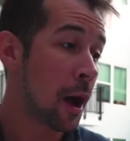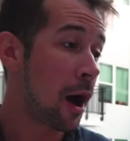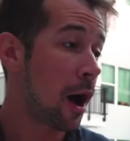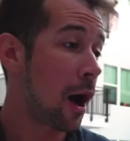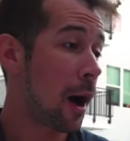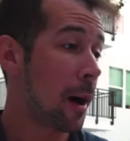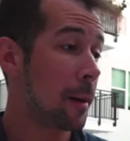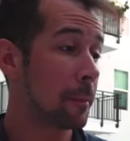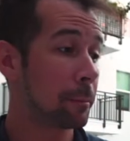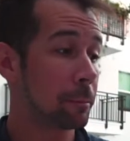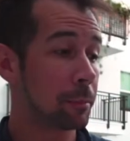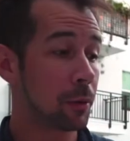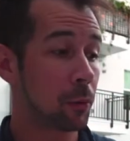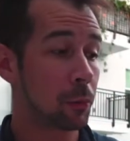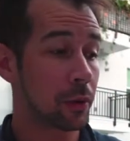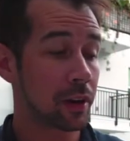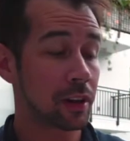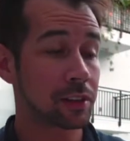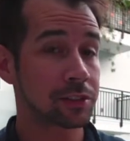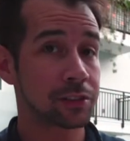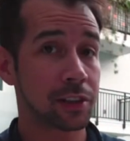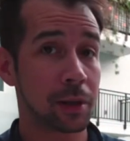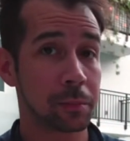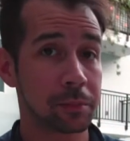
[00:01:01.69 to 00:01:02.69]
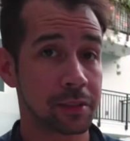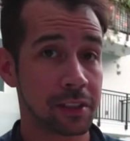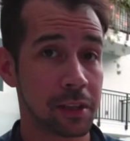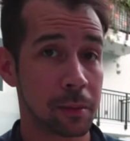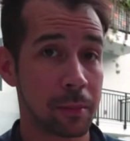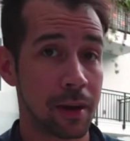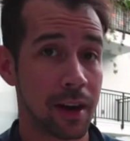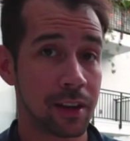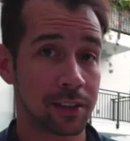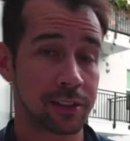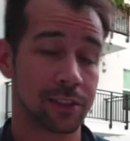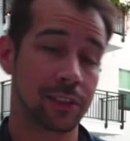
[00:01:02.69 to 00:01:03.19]
Um, but what else comes in the
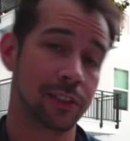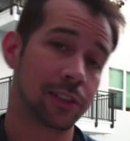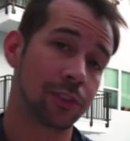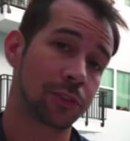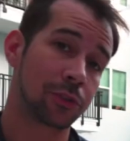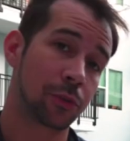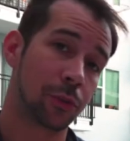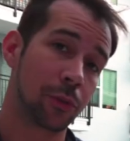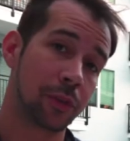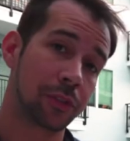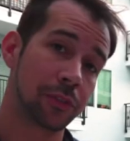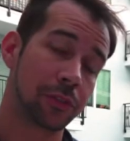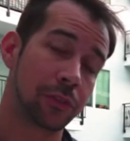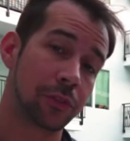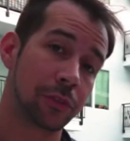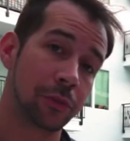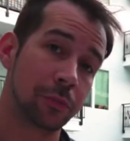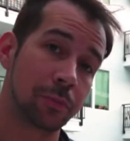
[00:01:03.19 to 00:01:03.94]
box is going to